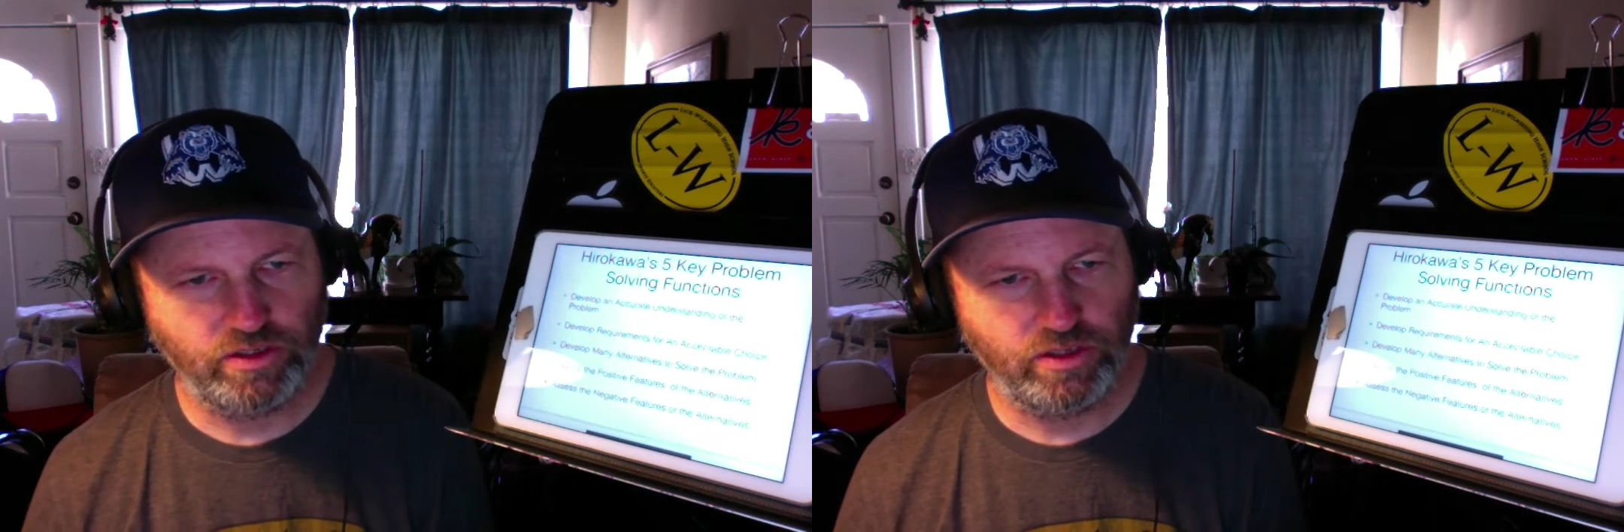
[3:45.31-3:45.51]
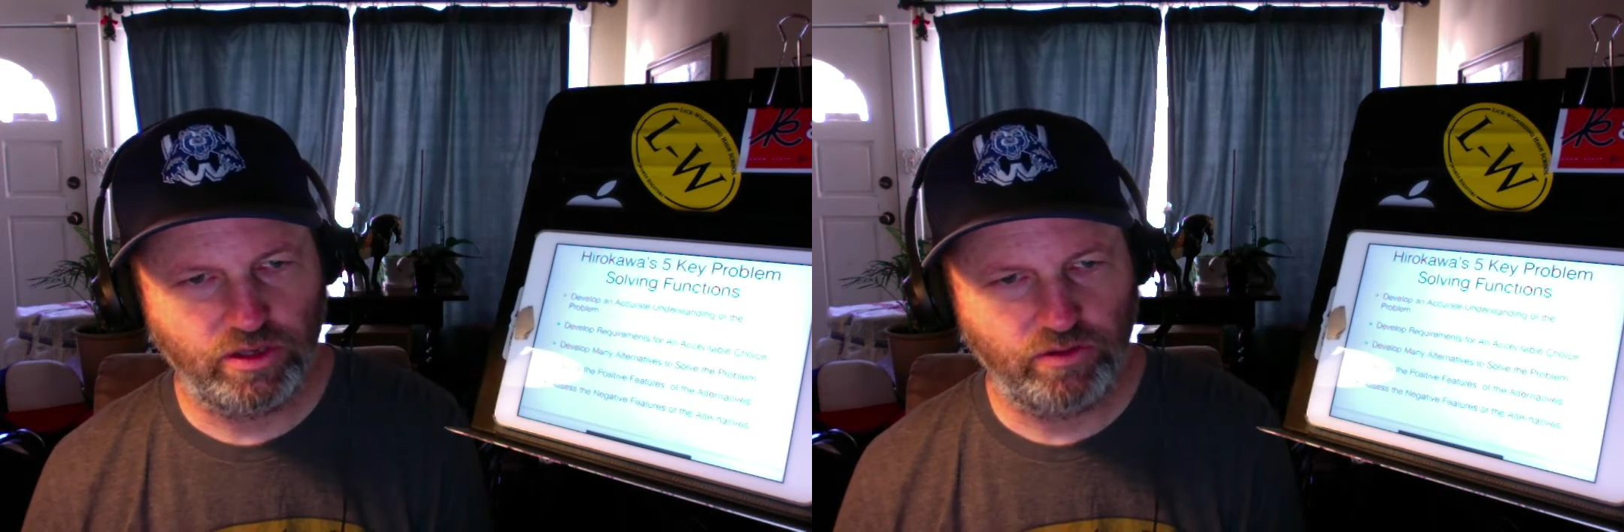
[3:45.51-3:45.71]

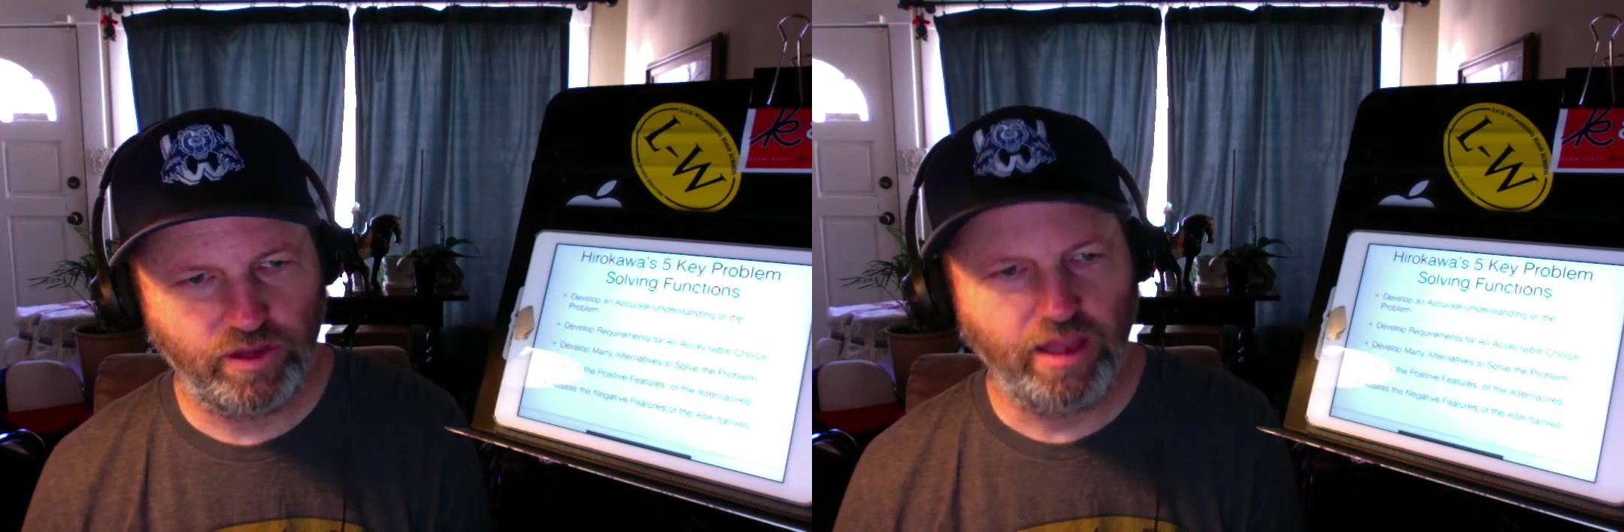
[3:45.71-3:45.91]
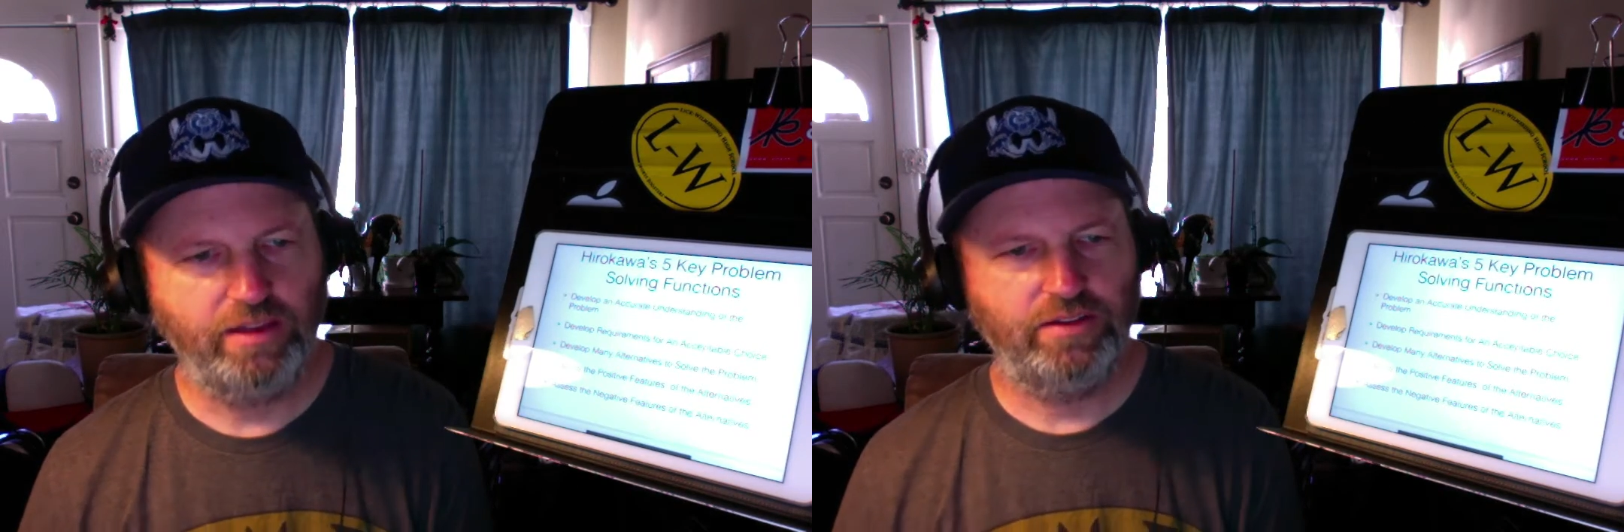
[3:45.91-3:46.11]
So
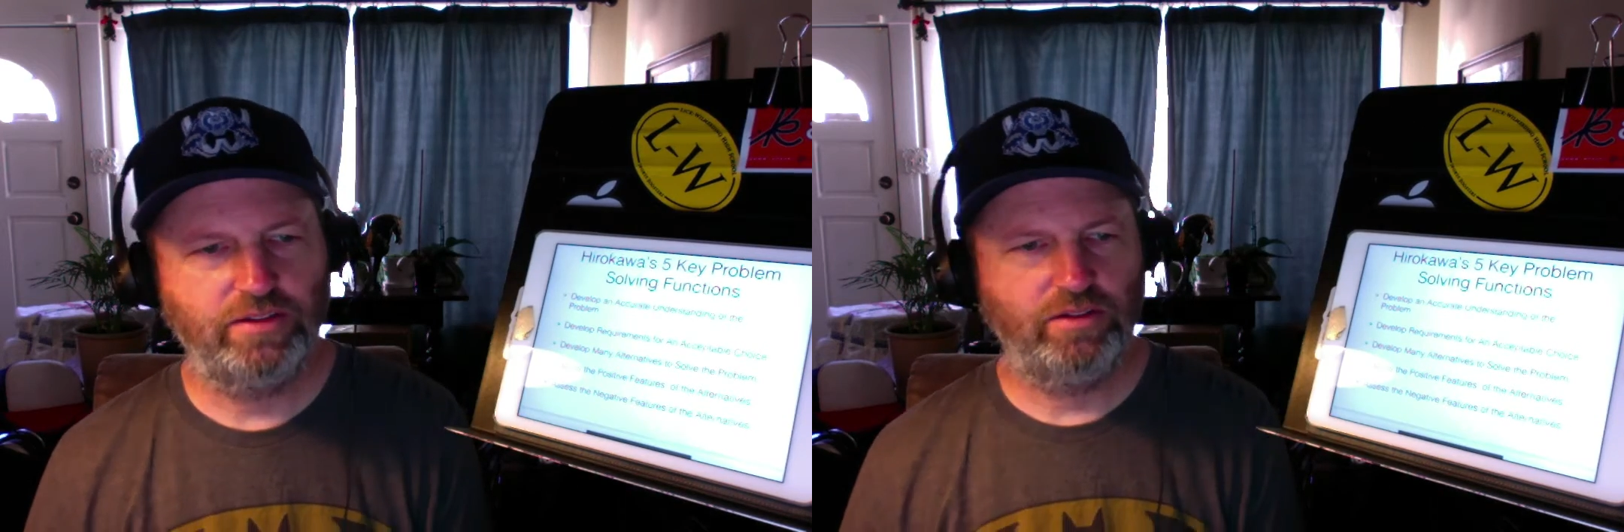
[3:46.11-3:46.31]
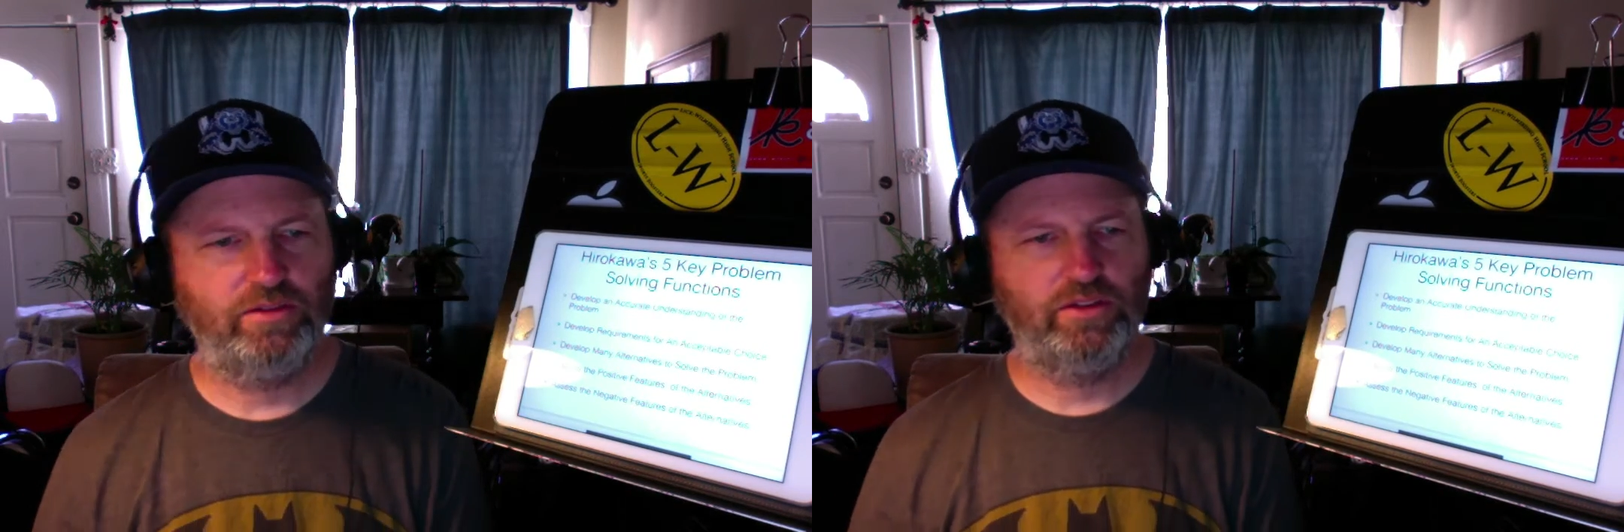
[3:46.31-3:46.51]
yeah,
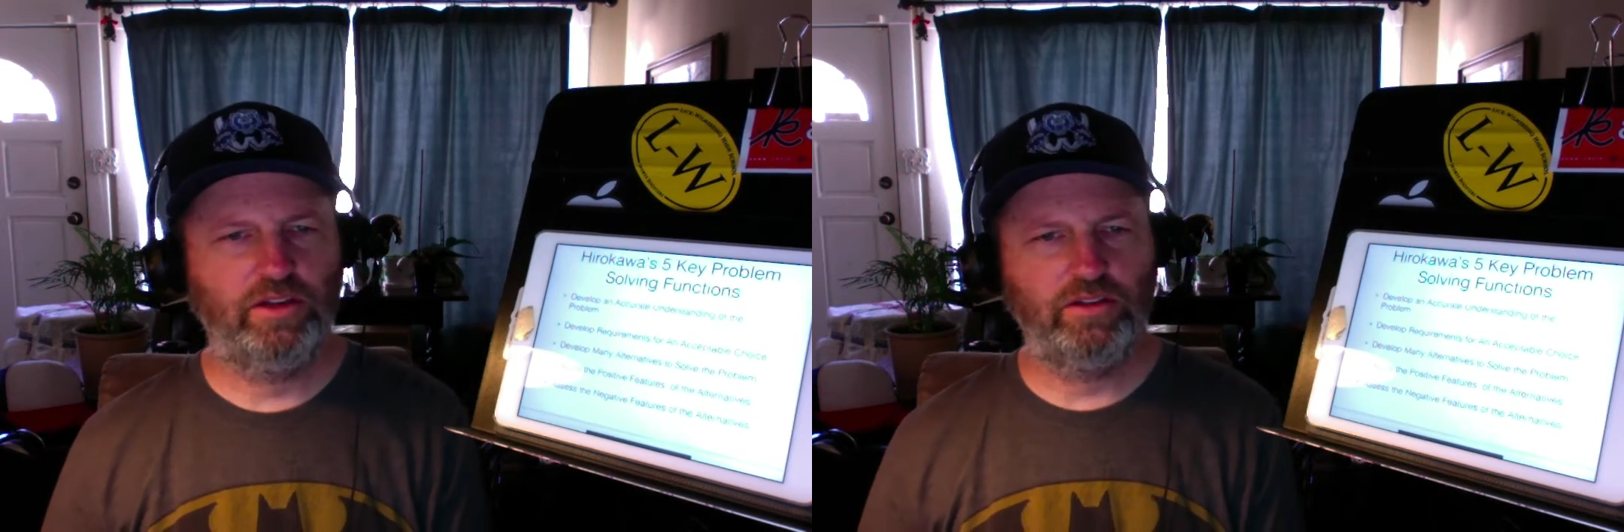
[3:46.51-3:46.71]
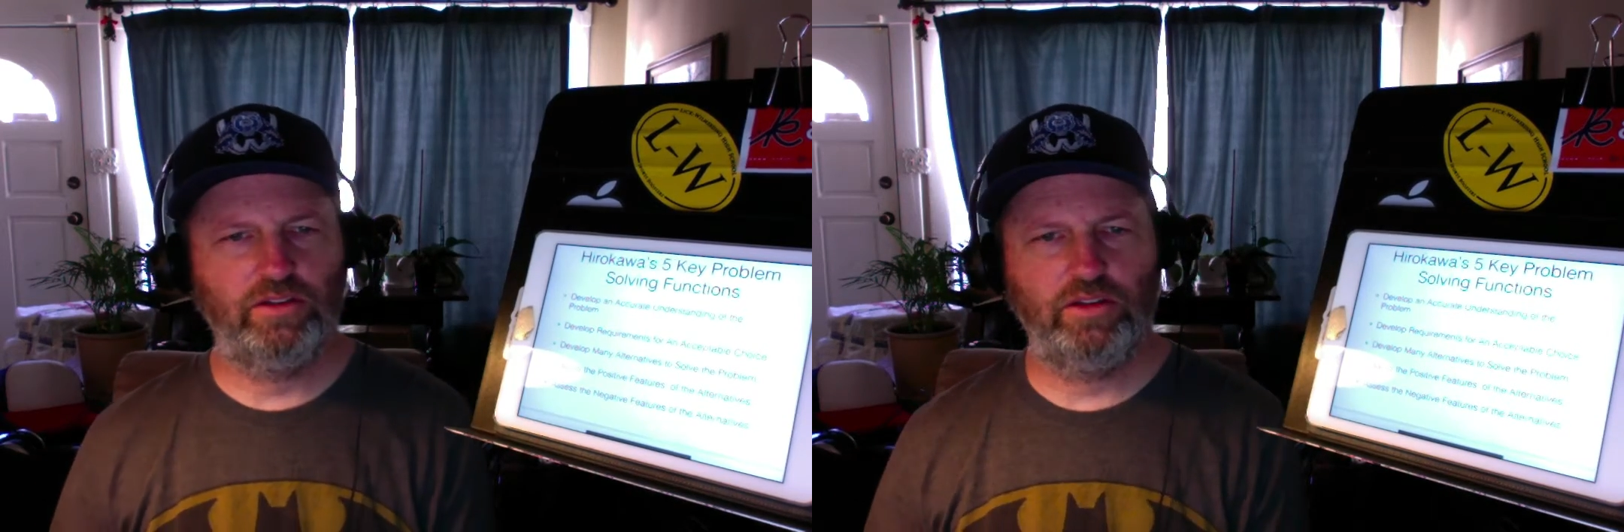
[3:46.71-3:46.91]
so
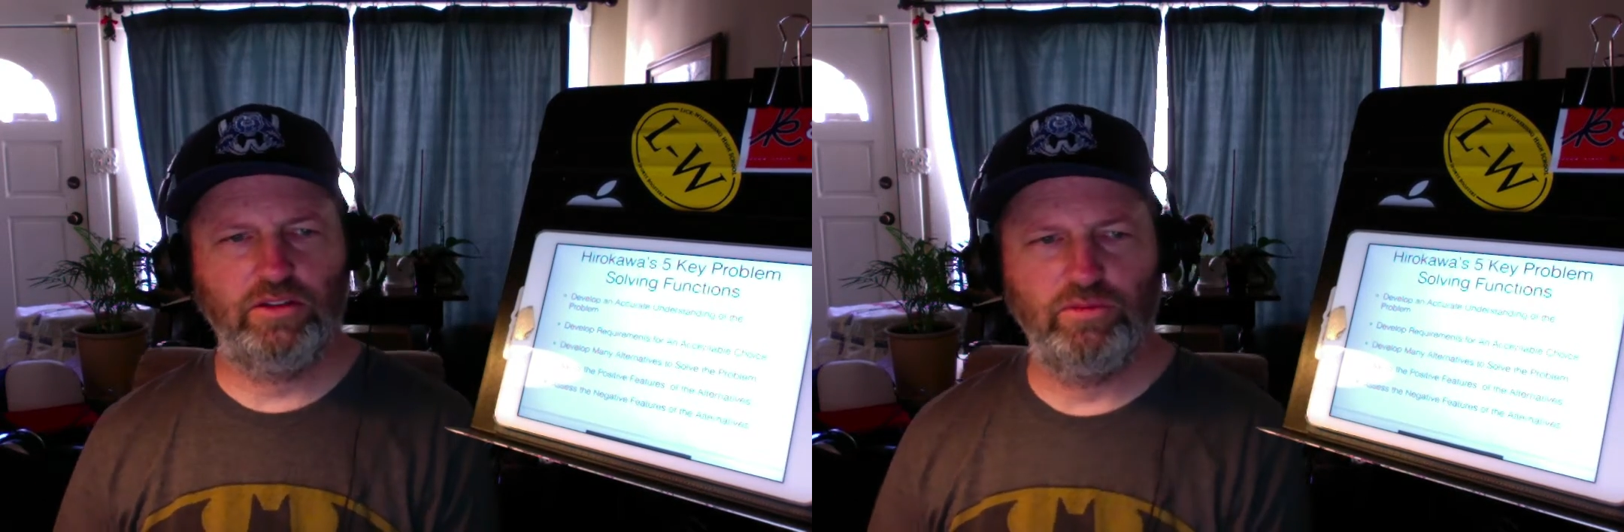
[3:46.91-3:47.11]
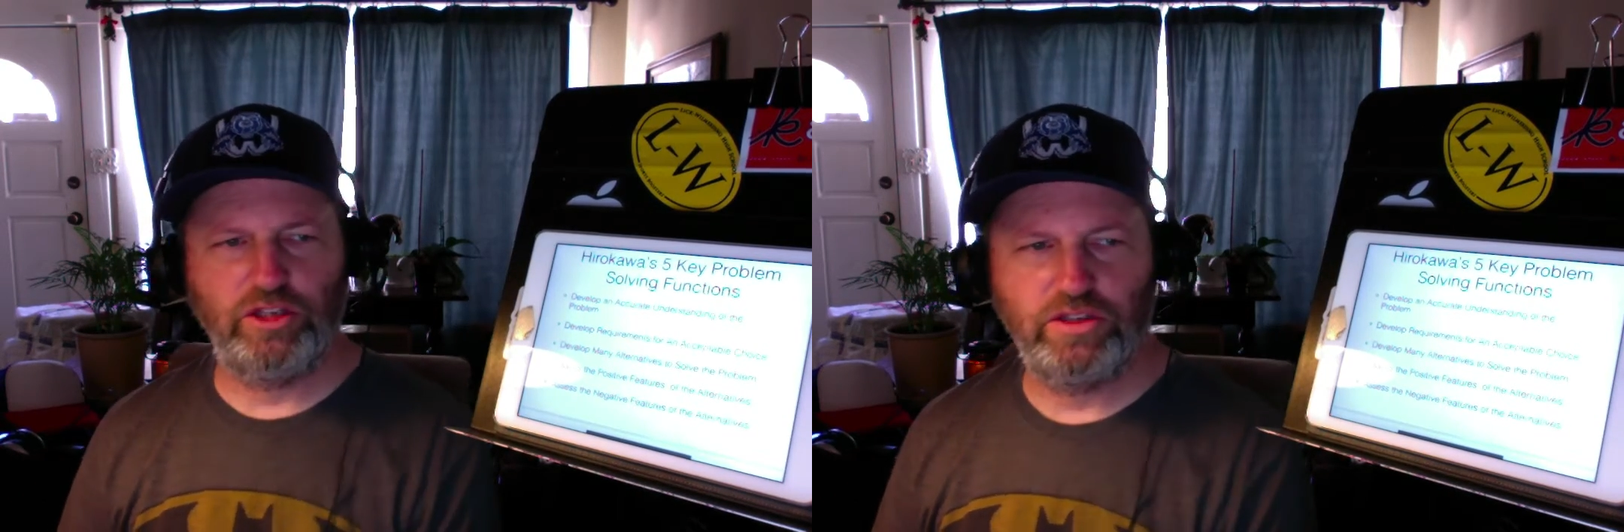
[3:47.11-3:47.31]
not
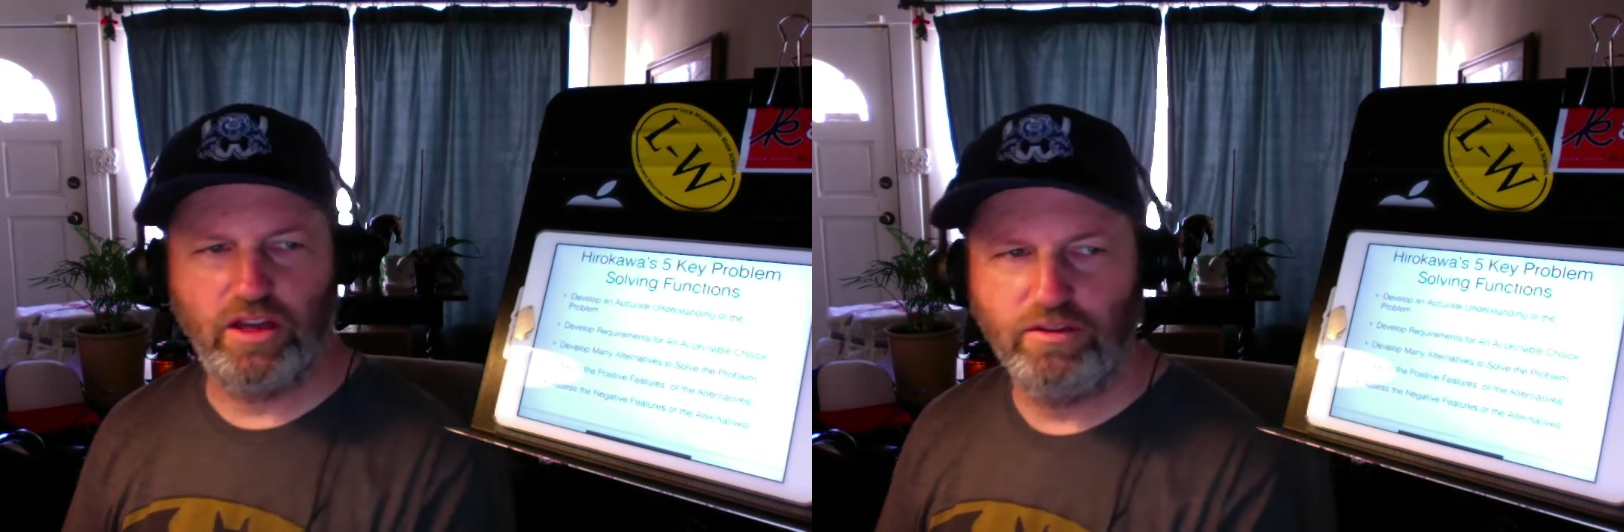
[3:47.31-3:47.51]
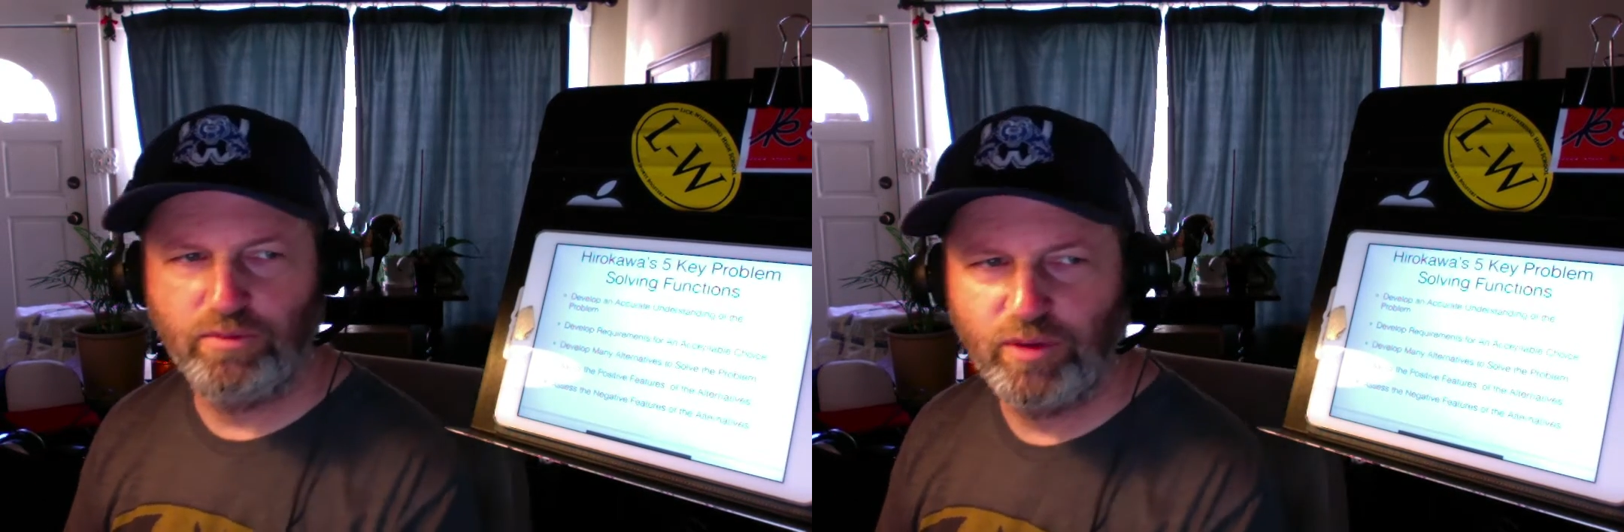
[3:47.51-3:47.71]
too much stuff,